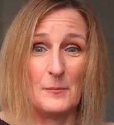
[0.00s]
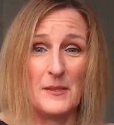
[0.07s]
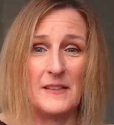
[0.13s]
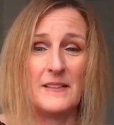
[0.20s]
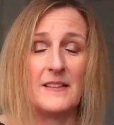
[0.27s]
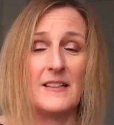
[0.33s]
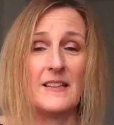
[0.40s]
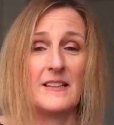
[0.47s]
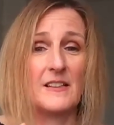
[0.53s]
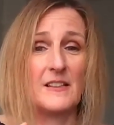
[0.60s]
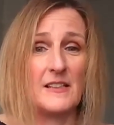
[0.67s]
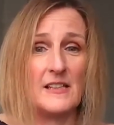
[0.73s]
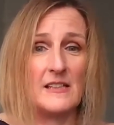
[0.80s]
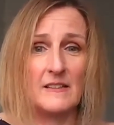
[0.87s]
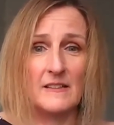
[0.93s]
but it's that
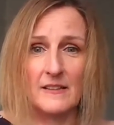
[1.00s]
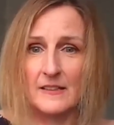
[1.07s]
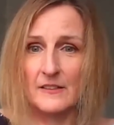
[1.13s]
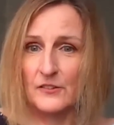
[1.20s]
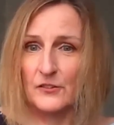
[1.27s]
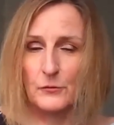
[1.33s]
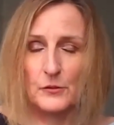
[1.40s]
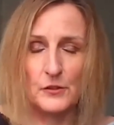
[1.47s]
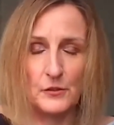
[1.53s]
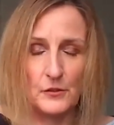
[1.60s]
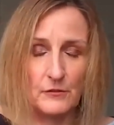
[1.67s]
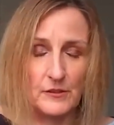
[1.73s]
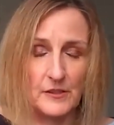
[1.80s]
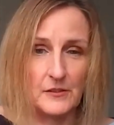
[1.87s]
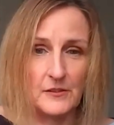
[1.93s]
intellectual
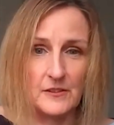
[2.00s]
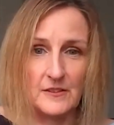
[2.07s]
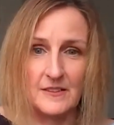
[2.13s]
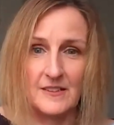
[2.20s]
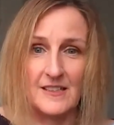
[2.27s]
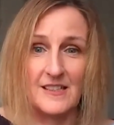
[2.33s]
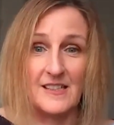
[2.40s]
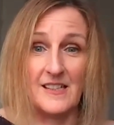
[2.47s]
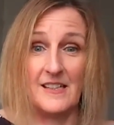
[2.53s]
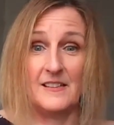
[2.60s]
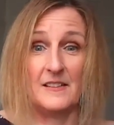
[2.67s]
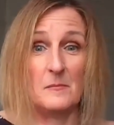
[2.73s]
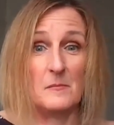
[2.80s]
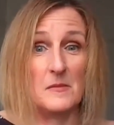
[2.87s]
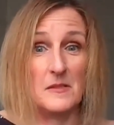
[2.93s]
curiosity
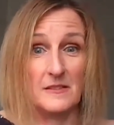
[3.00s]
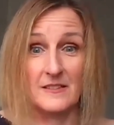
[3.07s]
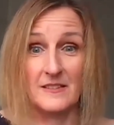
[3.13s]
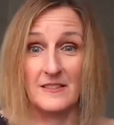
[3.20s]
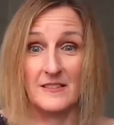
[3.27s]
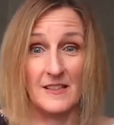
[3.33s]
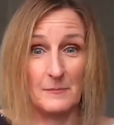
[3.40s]
is a must.